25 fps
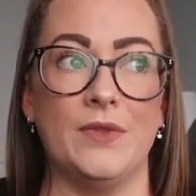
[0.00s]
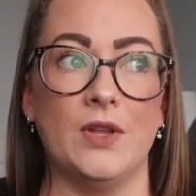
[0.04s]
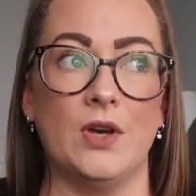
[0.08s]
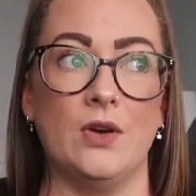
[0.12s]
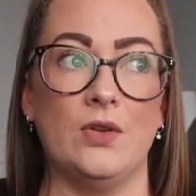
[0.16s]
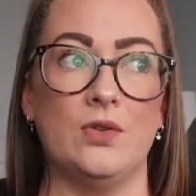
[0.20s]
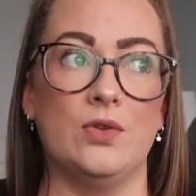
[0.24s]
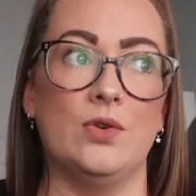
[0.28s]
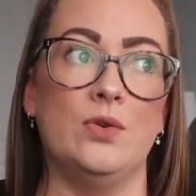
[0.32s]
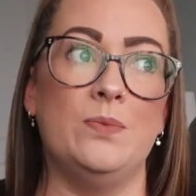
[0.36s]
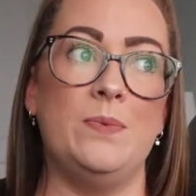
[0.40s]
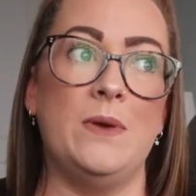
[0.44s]

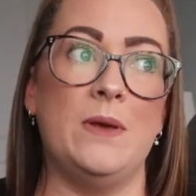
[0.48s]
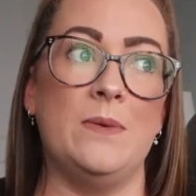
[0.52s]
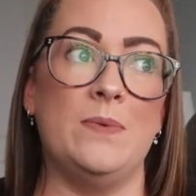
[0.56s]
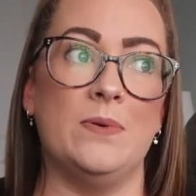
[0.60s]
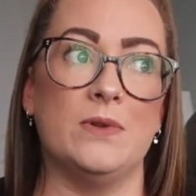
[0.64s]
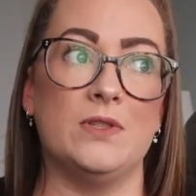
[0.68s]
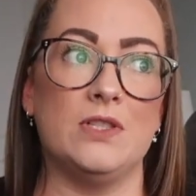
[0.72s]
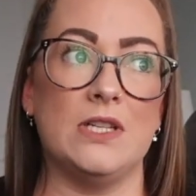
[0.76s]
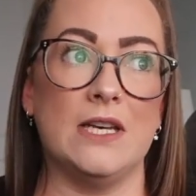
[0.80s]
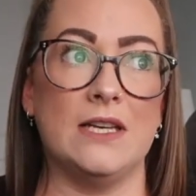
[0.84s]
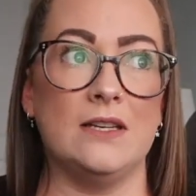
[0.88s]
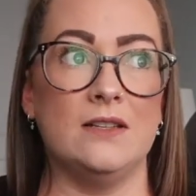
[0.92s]
although
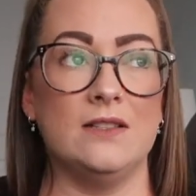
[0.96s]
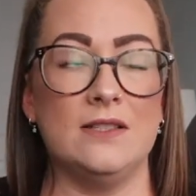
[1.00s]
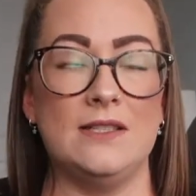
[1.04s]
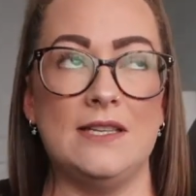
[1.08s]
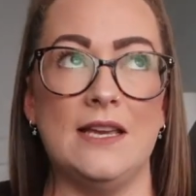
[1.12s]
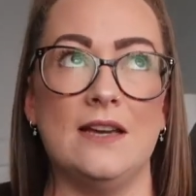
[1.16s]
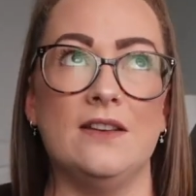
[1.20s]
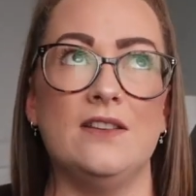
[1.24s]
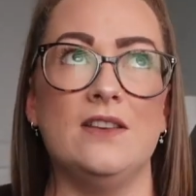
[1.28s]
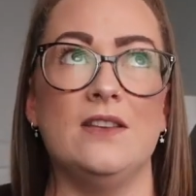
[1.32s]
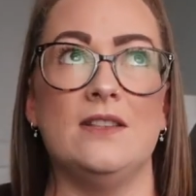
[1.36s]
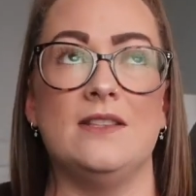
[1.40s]
people
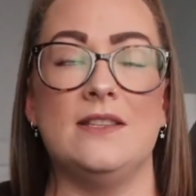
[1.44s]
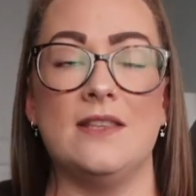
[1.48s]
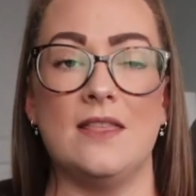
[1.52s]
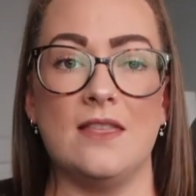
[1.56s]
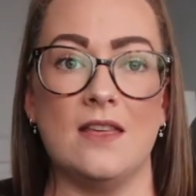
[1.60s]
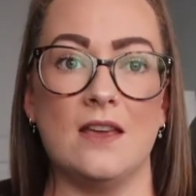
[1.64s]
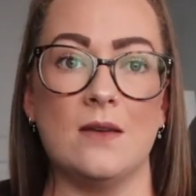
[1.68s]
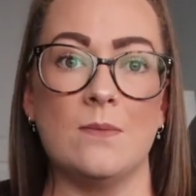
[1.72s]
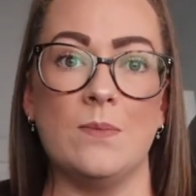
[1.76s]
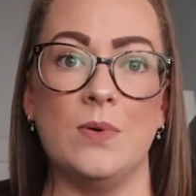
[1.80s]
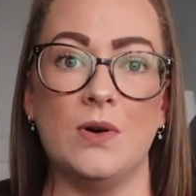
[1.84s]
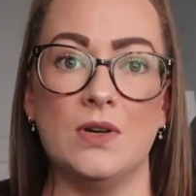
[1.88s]
tell you to
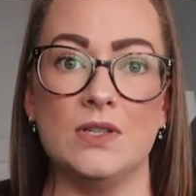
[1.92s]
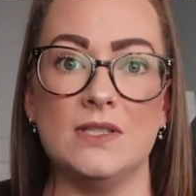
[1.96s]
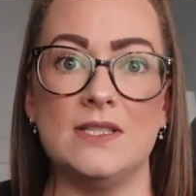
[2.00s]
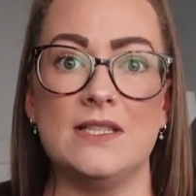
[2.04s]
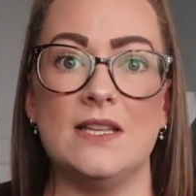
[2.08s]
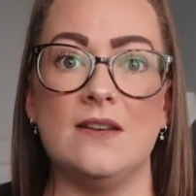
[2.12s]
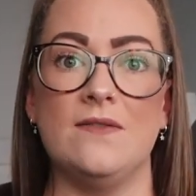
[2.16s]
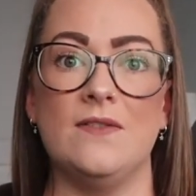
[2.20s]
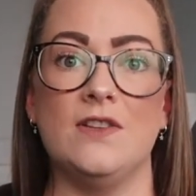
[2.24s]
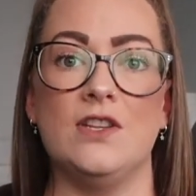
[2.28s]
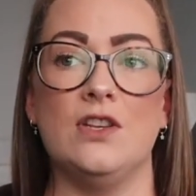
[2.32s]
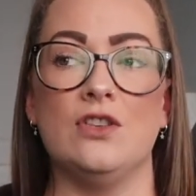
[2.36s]
think
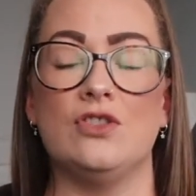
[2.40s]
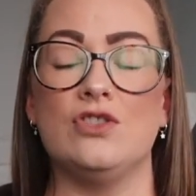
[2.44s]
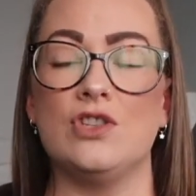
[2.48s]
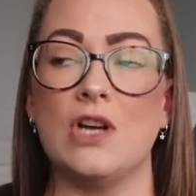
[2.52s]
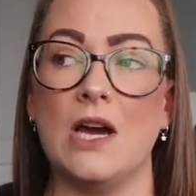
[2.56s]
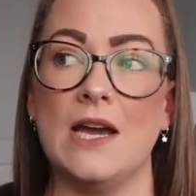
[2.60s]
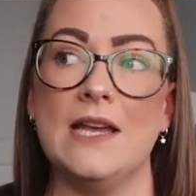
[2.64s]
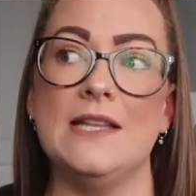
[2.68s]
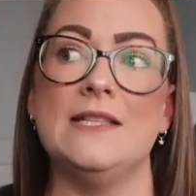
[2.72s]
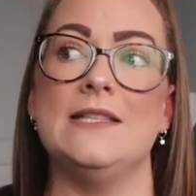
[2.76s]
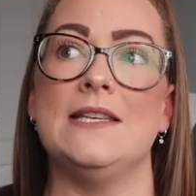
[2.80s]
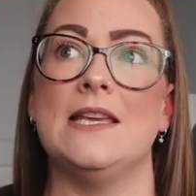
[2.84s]
positive and you're
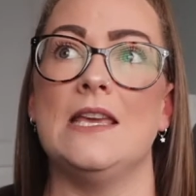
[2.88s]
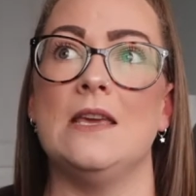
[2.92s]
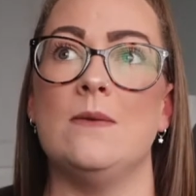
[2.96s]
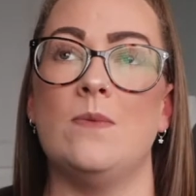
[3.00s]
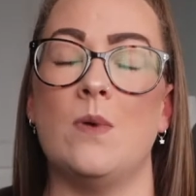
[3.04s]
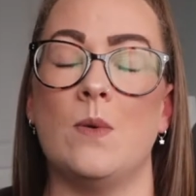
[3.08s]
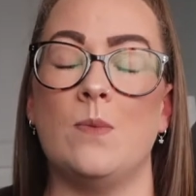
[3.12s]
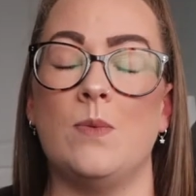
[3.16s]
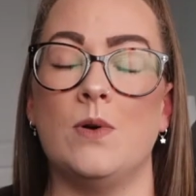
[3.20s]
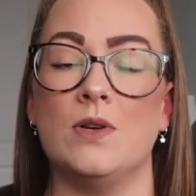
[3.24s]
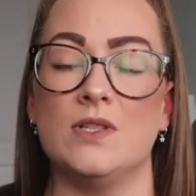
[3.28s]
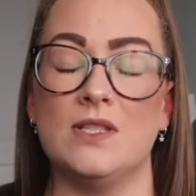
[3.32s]
trying to
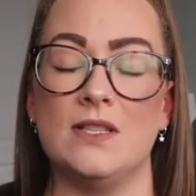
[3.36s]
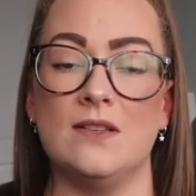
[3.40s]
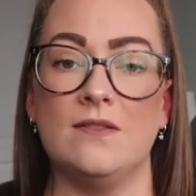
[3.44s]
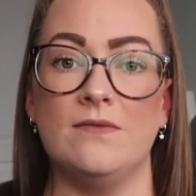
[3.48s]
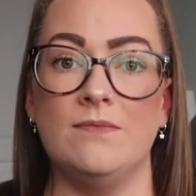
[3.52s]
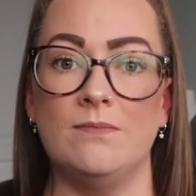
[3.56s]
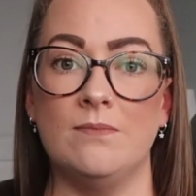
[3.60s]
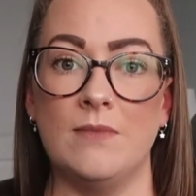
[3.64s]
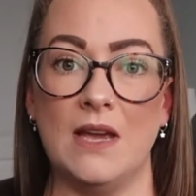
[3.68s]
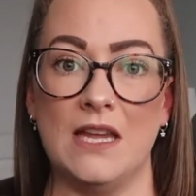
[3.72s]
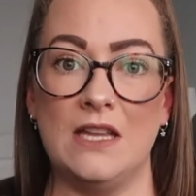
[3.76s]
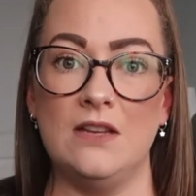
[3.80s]
keep a
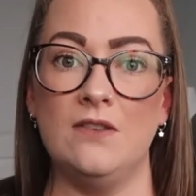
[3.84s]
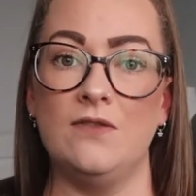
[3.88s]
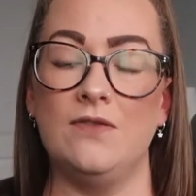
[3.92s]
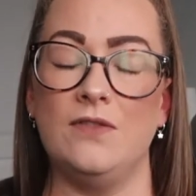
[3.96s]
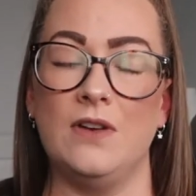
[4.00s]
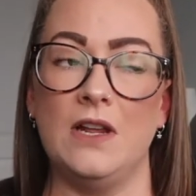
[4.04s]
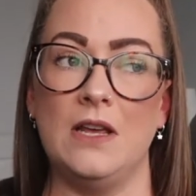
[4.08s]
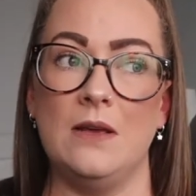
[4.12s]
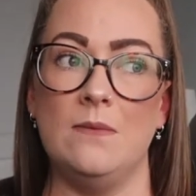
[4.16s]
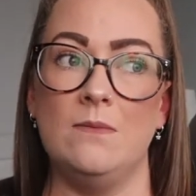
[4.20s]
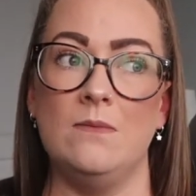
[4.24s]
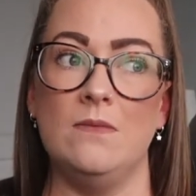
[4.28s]
positive mind
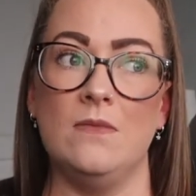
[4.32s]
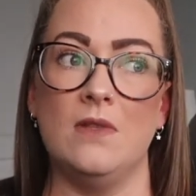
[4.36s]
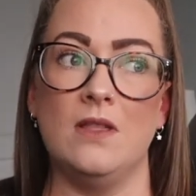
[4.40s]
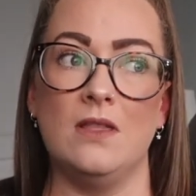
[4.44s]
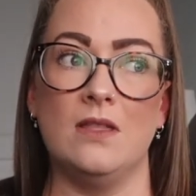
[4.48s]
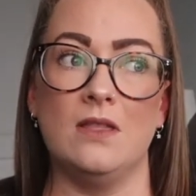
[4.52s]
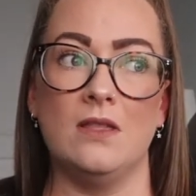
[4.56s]
frame,